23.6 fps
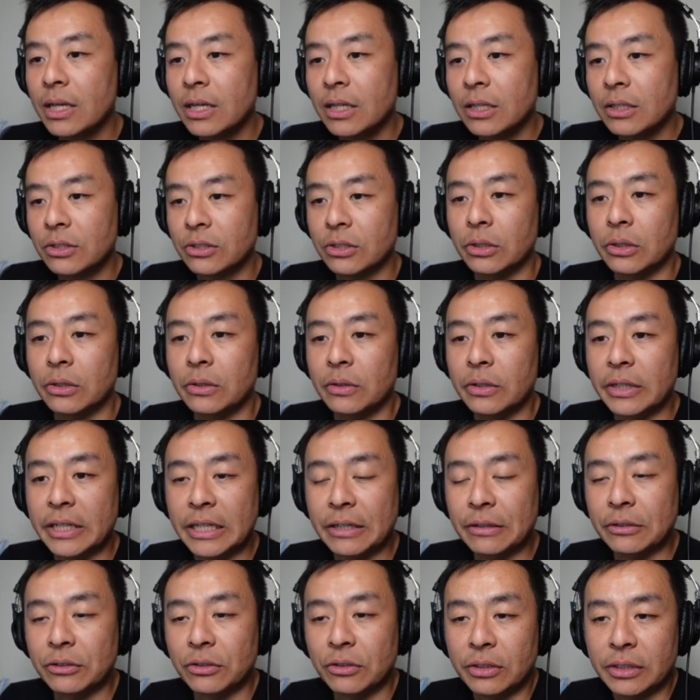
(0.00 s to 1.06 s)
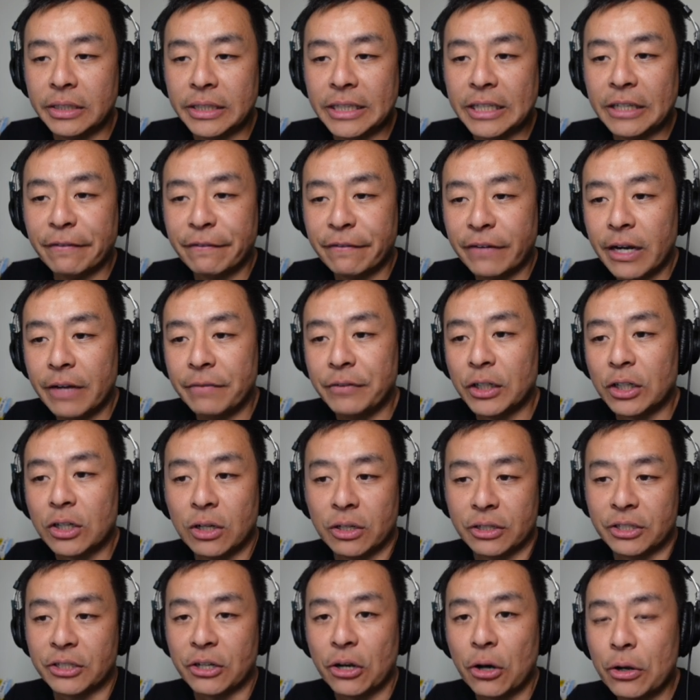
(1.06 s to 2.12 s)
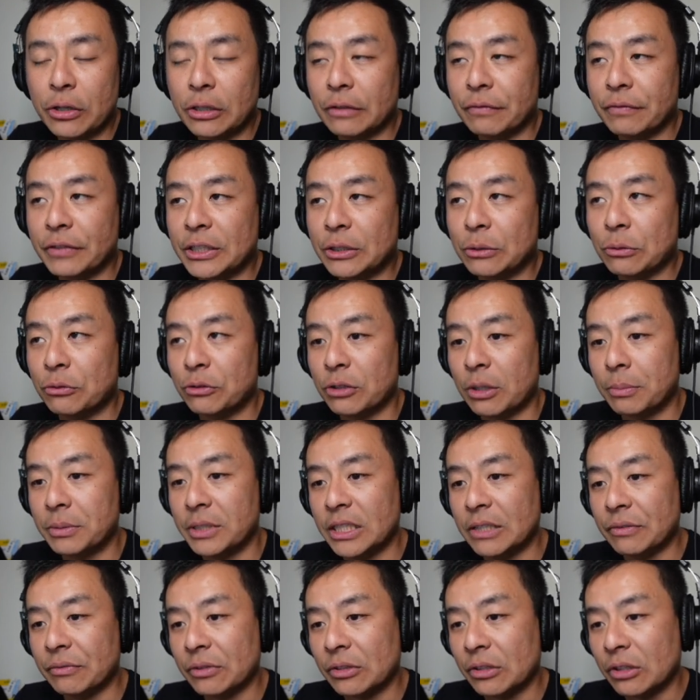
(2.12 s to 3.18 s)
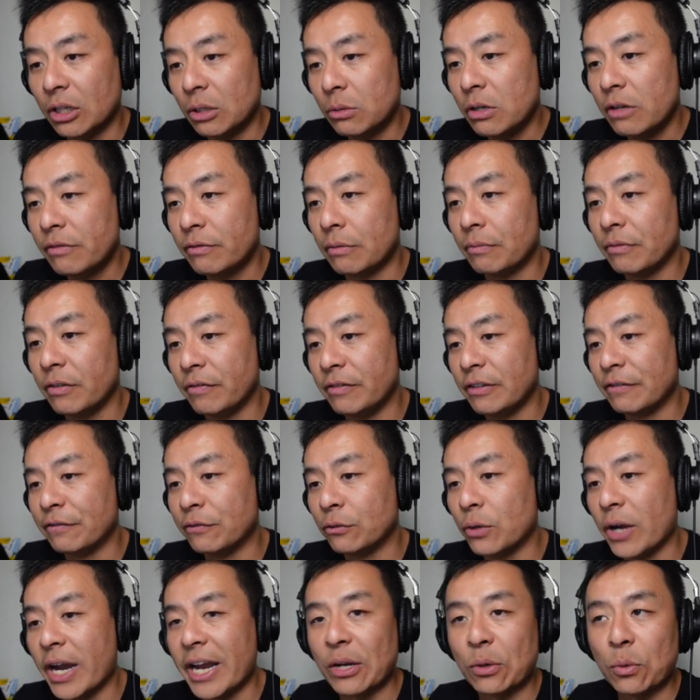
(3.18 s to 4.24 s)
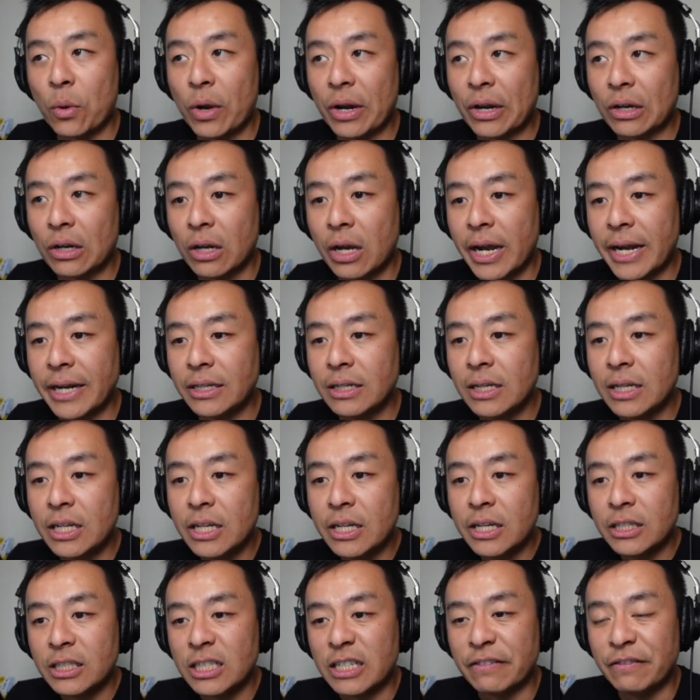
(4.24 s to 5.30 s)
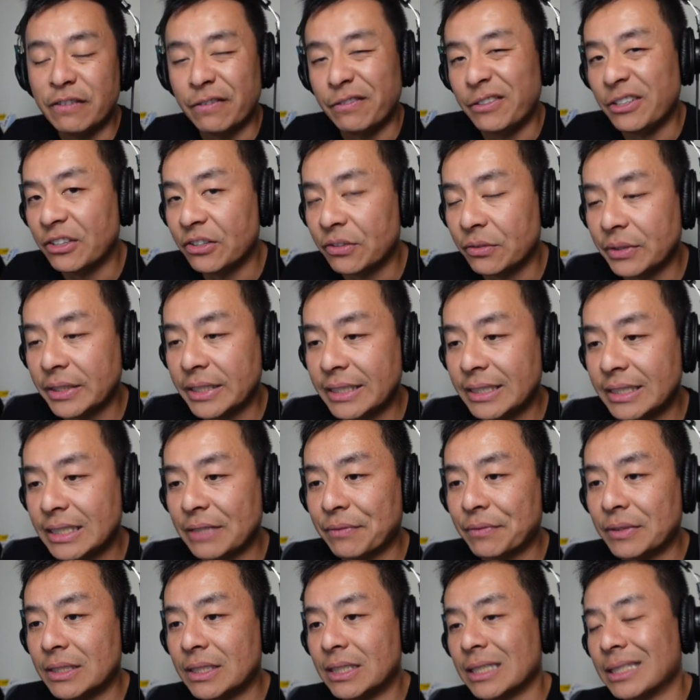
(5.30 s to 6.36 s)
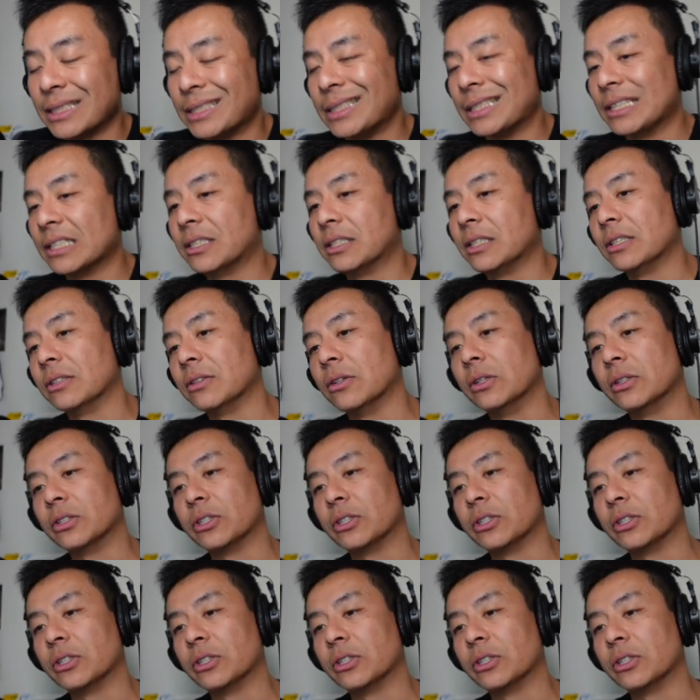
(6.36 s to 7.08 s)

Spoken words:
So the 5-year cost to own the vehicle drops even lower, from $54,819 to $53,766.